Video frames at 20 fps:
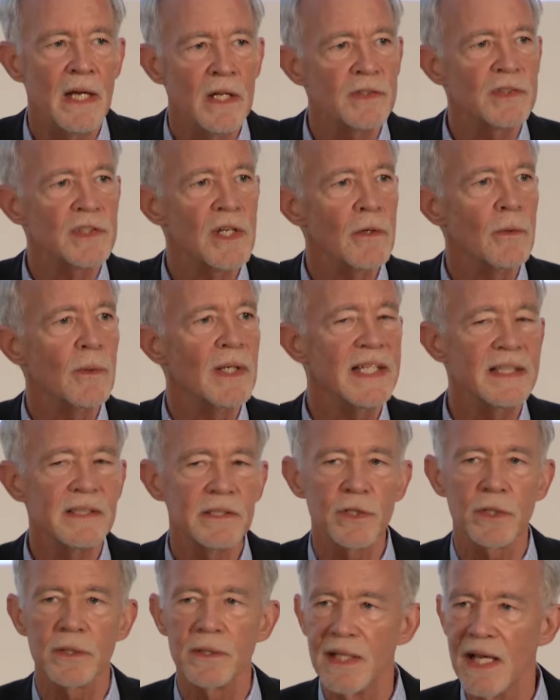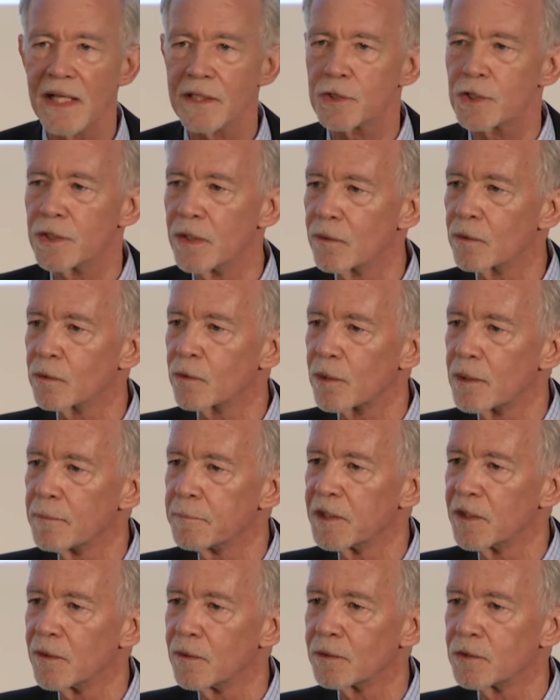So international
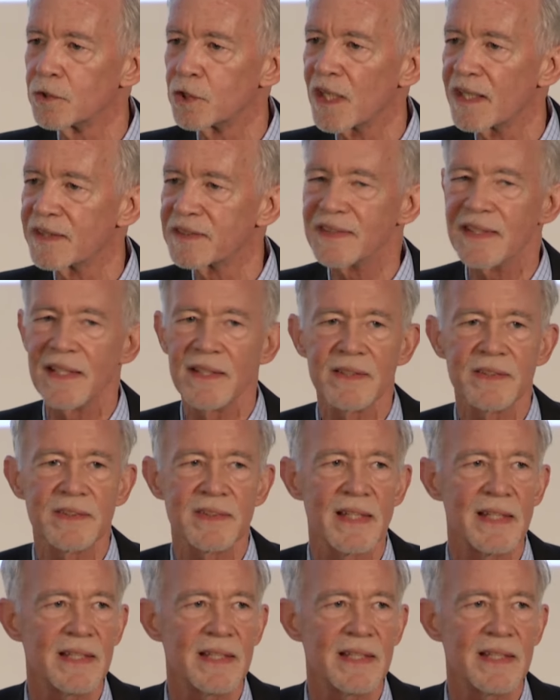criminal justice